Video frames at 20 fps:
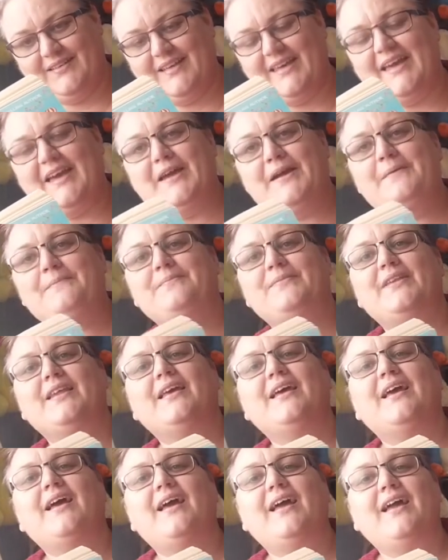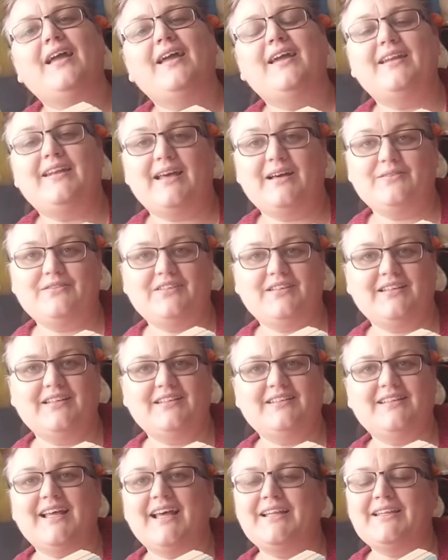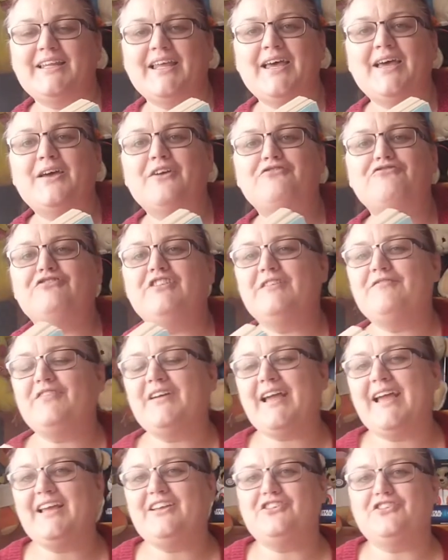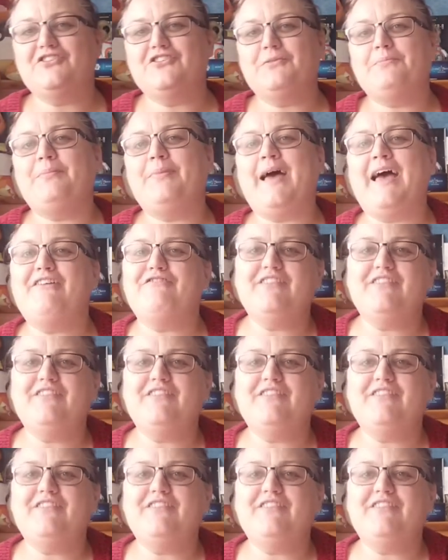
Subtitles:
okay, he announces that their dream vacation to